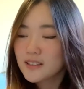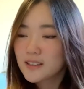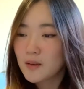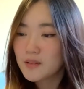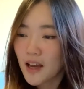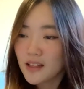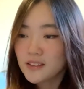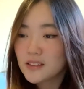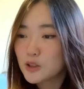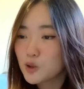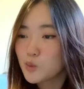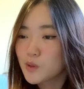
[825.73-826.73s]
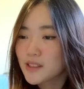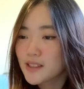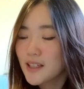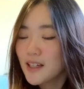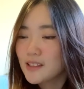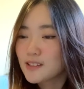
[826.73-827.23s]
time to actually do work
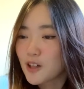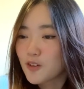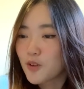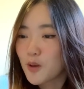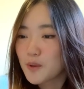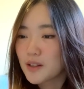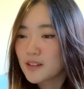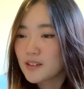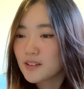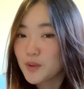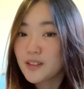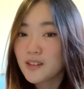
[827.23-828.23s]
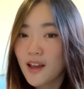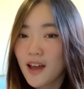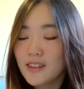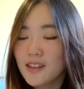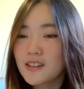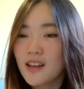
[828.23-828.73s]
and start filming, because I
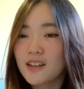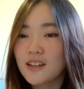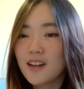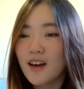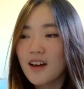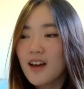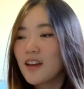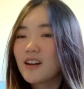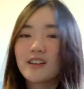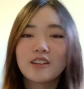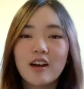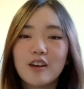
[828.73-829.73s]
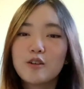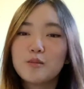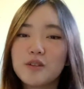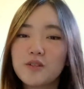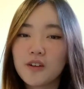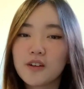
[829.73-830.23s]
had this idea and I thought it would
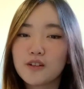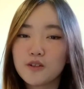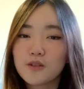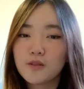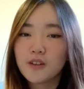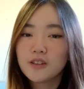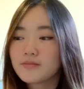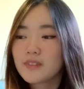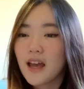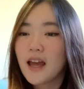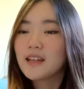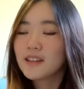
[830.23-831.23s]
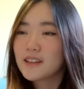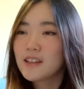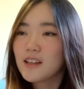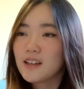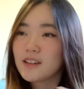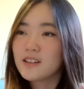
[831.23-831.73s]
be very useful and
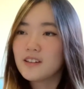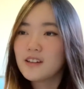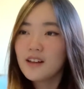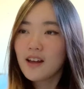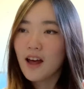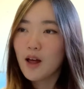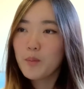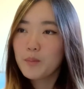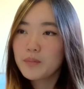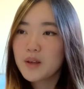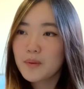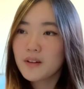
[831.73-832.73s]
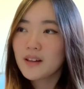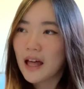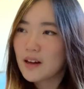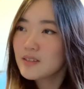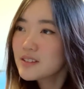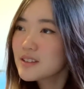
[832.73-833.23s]
it could help people
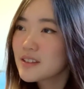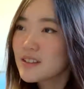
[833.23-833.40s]
out,